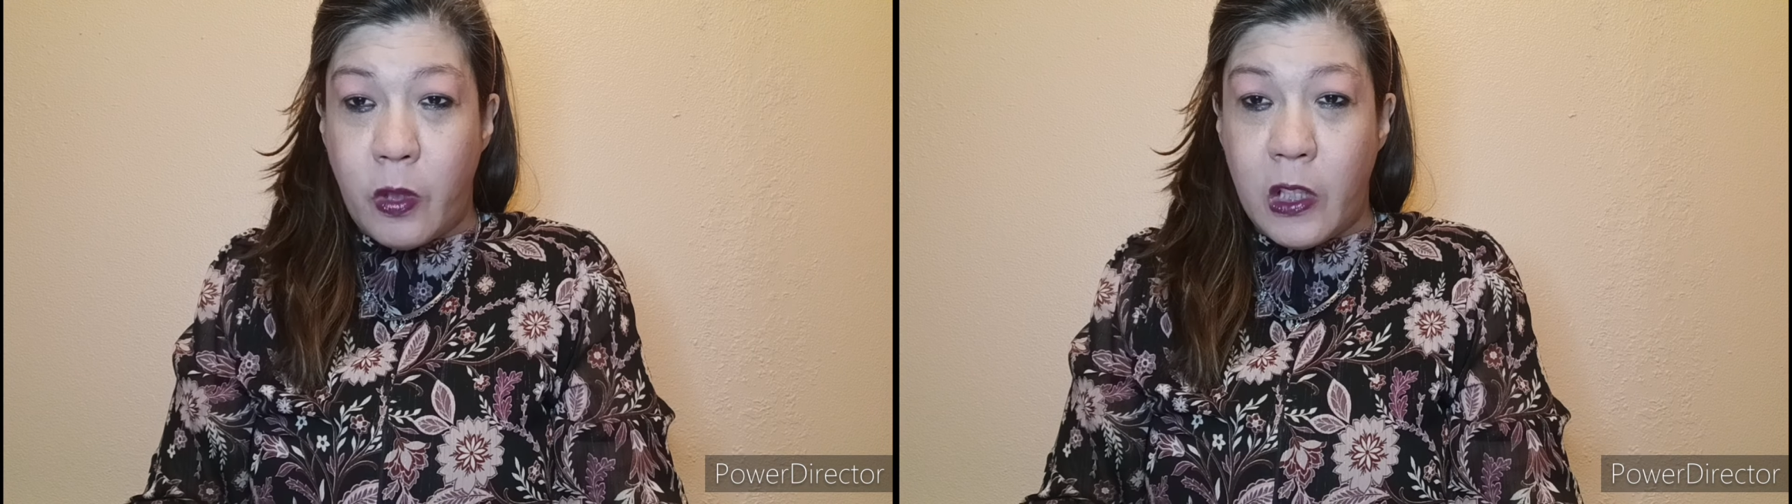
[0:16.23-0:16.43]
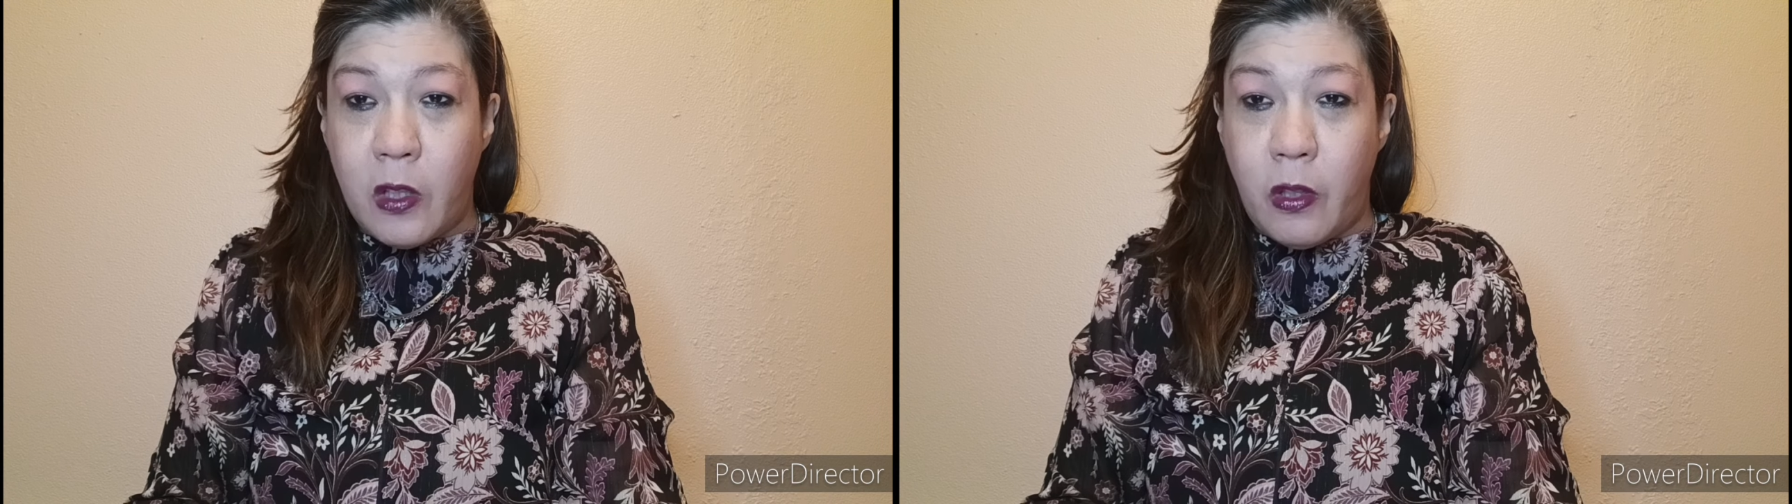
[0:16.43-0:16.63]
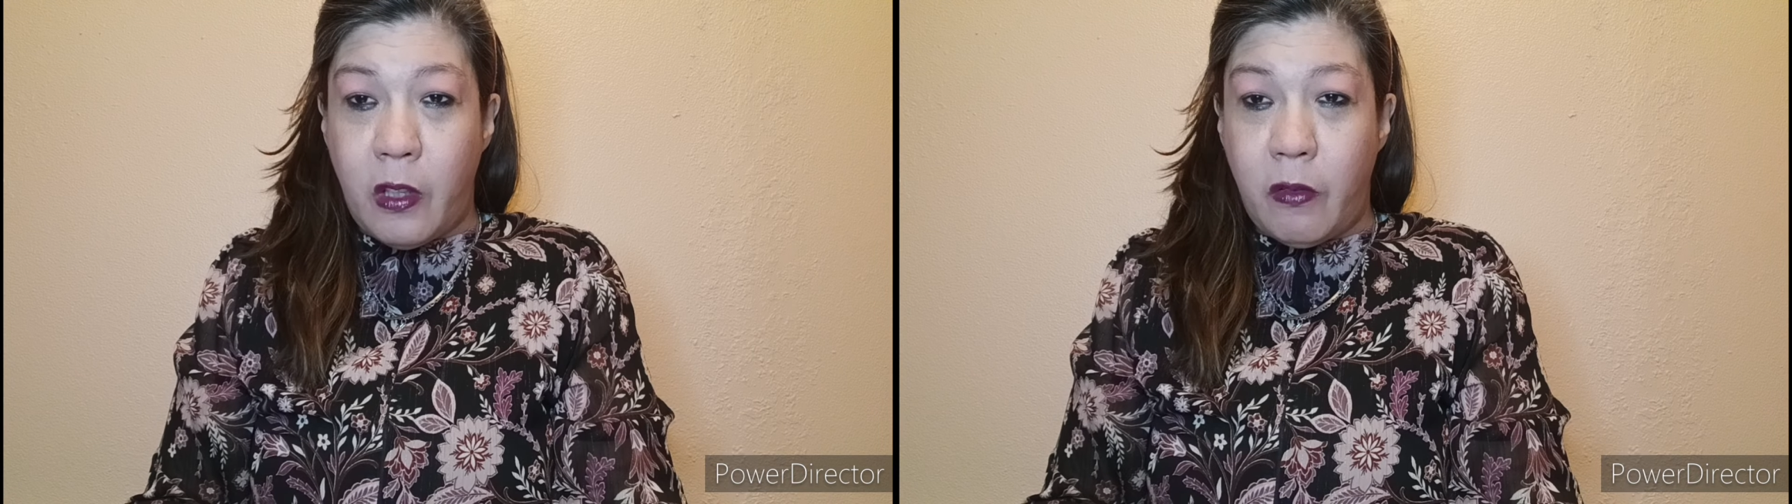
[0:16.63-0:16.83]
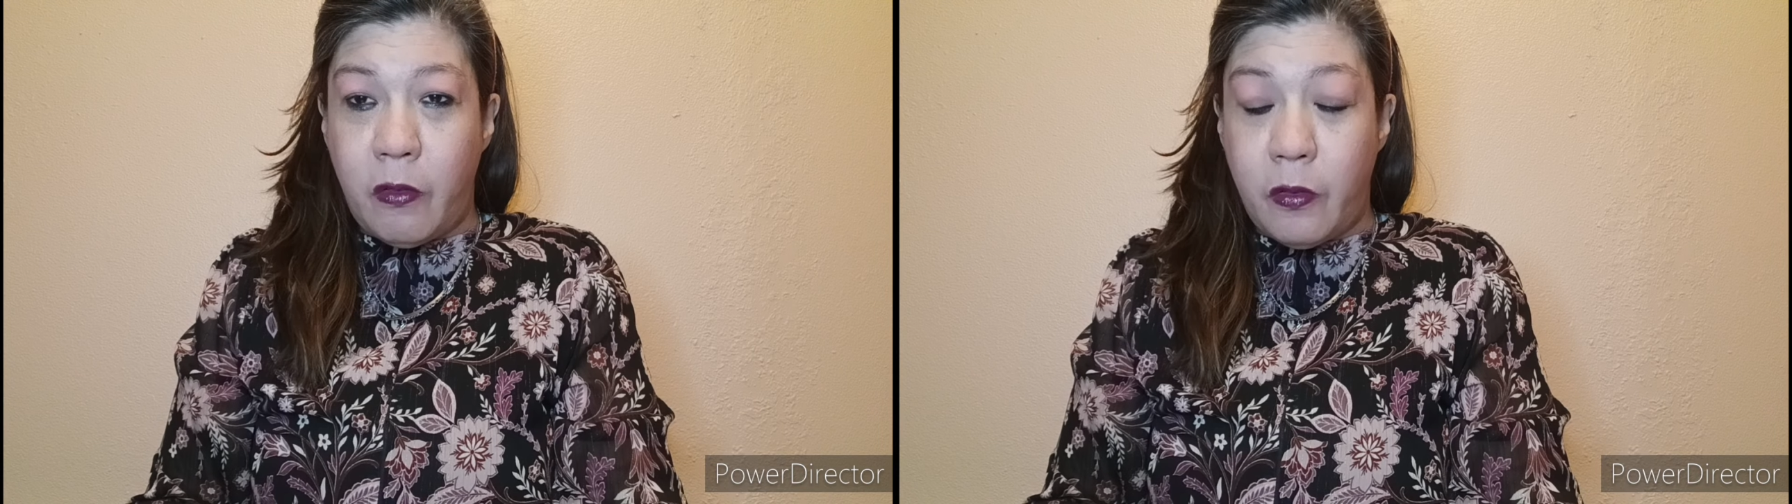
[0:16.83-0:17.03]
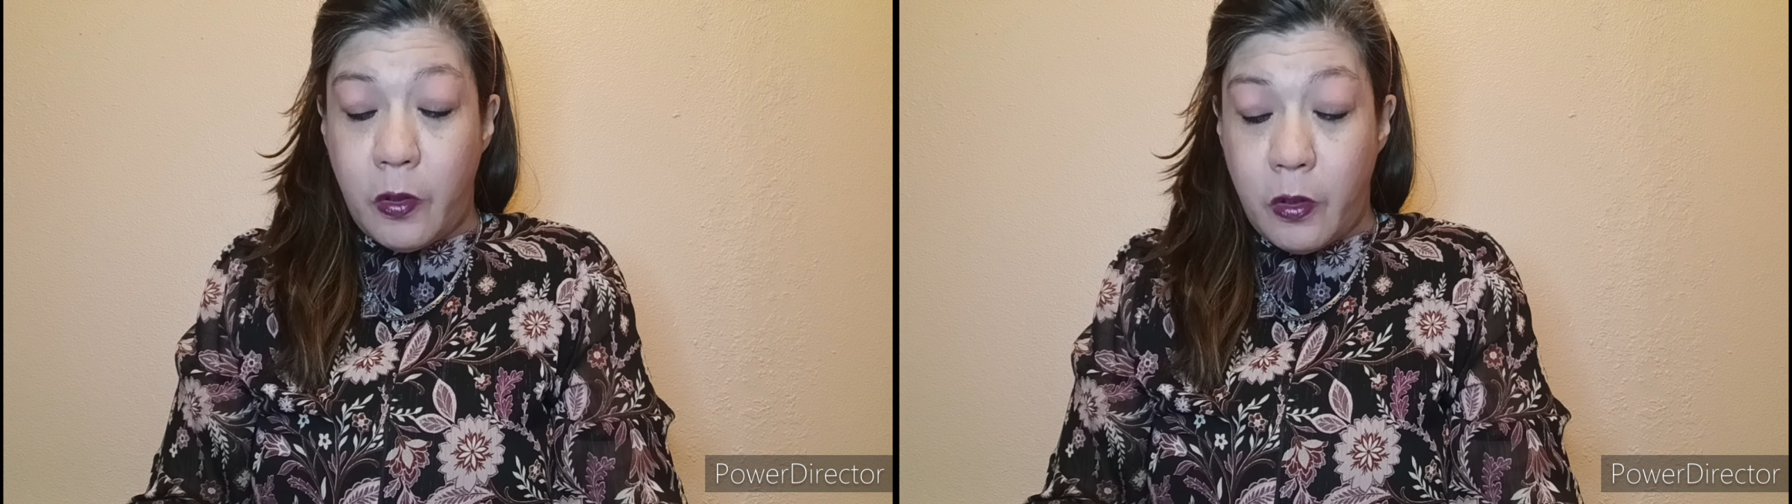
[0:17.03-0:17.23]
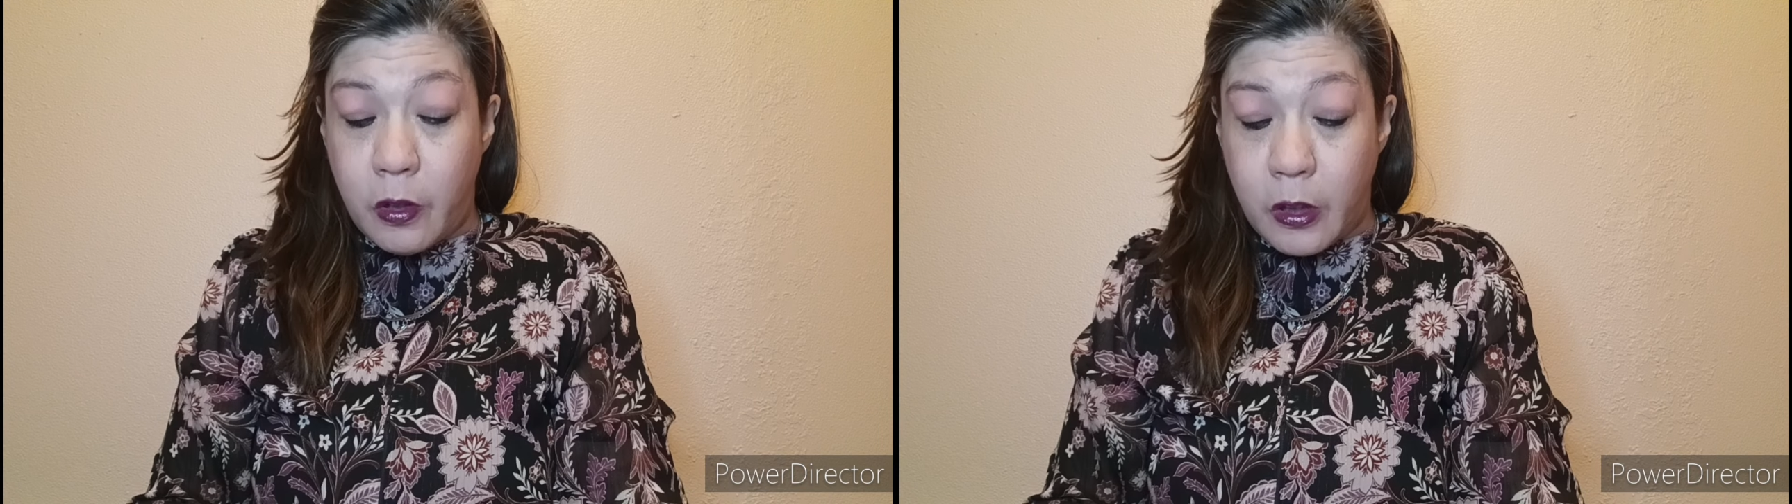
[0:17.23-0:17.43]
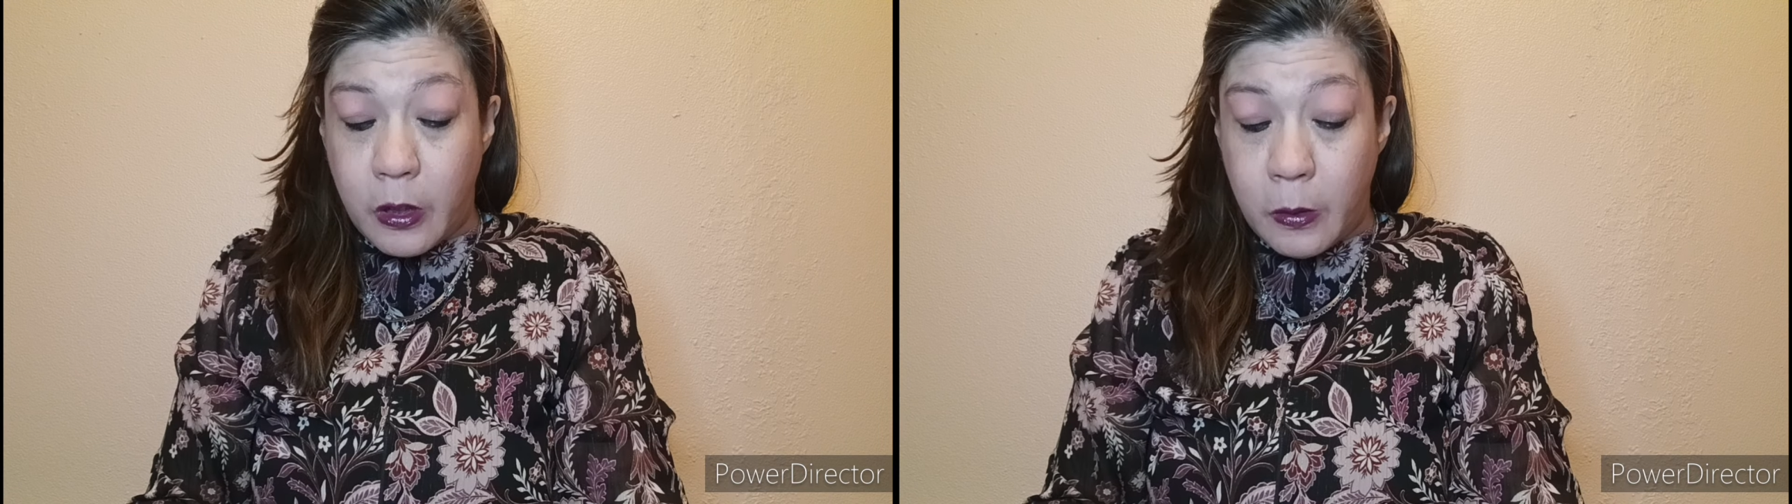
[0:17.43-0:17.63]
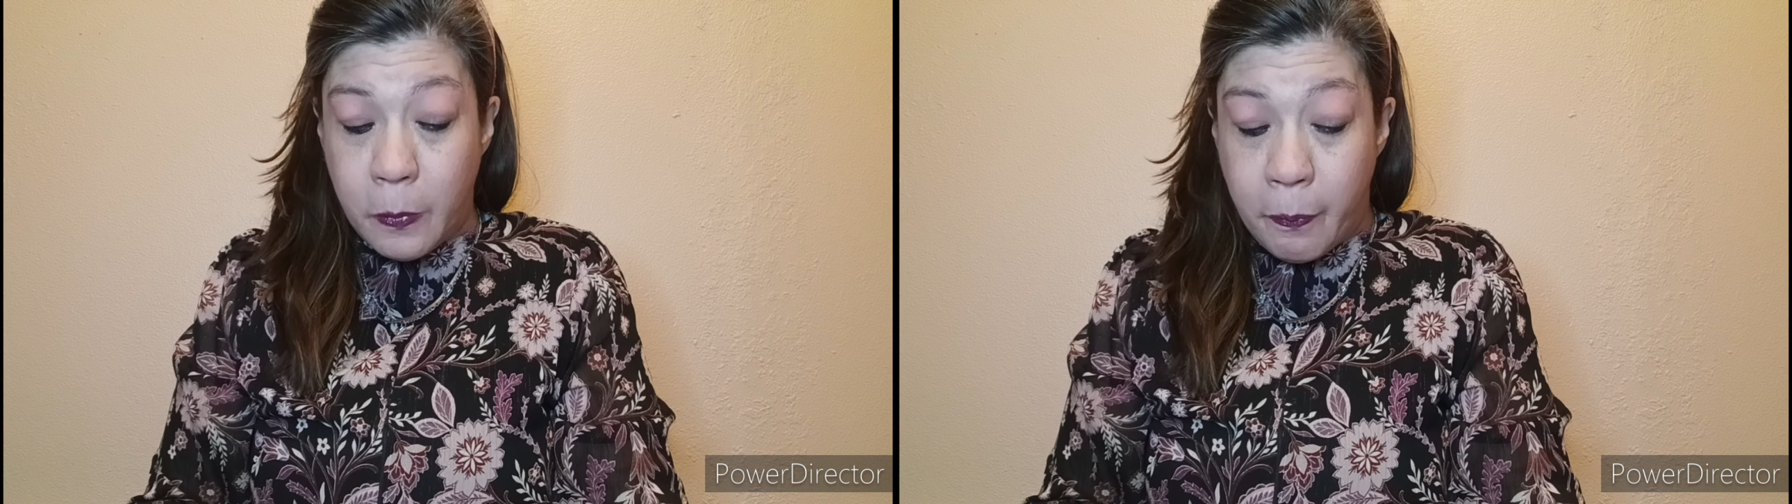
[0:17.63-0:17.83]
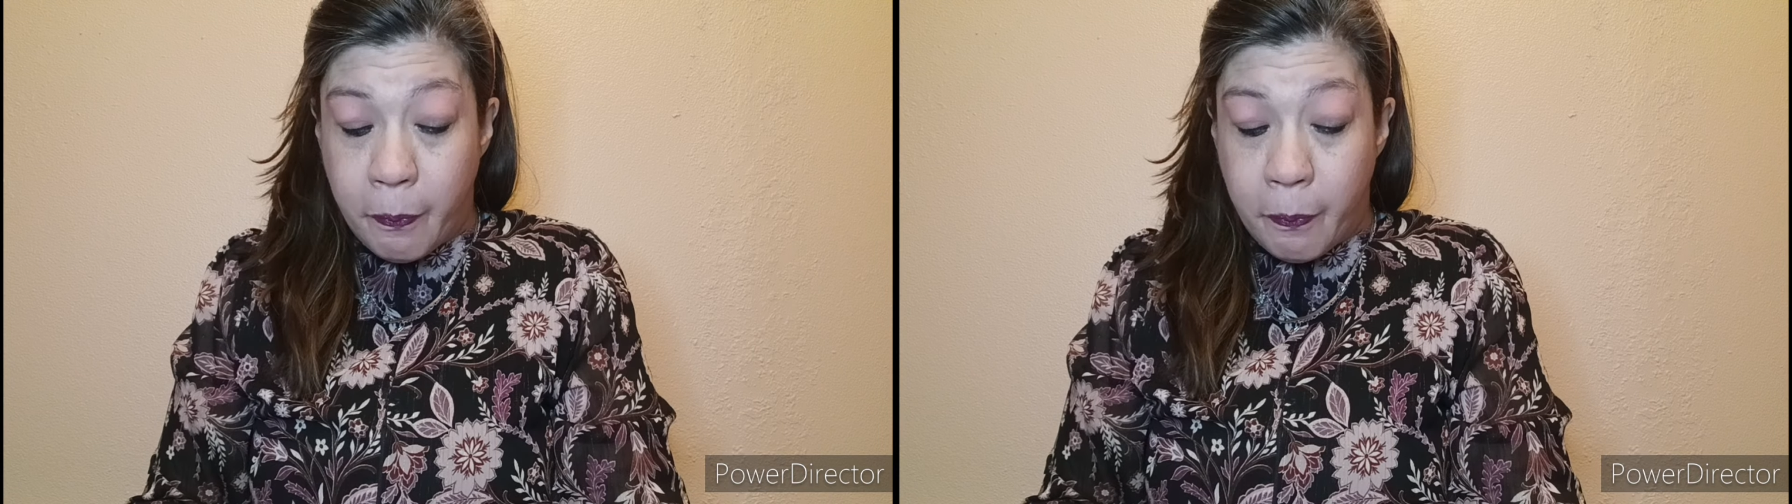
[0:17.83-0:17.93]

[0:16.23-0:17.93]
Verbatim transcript: 2024.